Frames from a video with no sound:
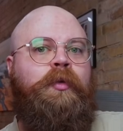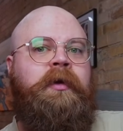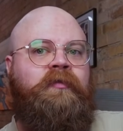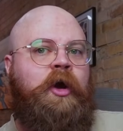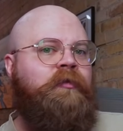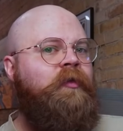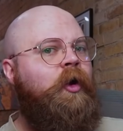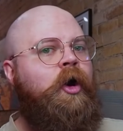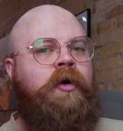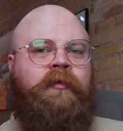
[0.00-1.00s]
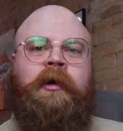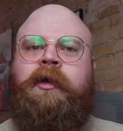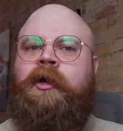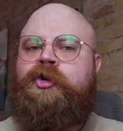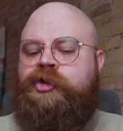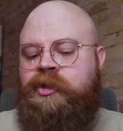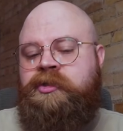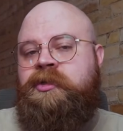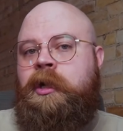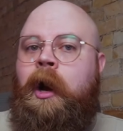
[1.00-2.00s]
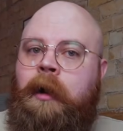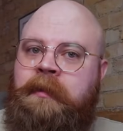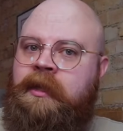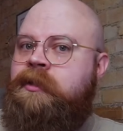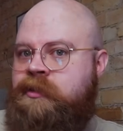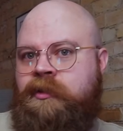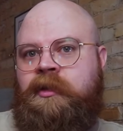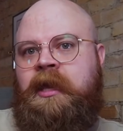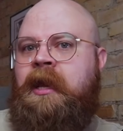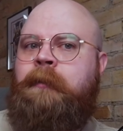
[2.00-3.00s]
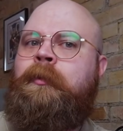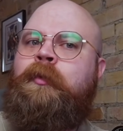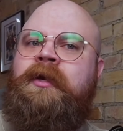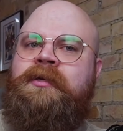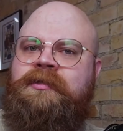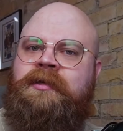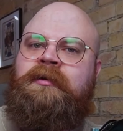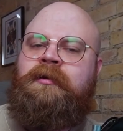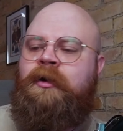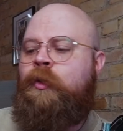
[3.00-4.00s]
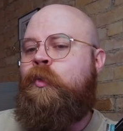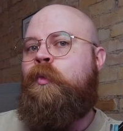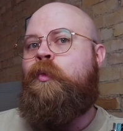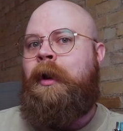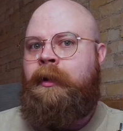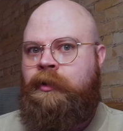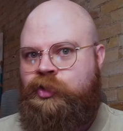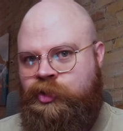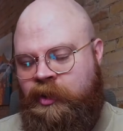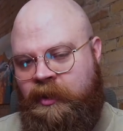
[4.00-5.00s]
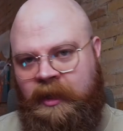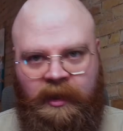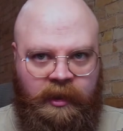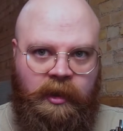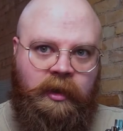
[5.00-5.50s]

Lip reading: we've known for over a year she's coming to the game, we just didn't know when she'd get here.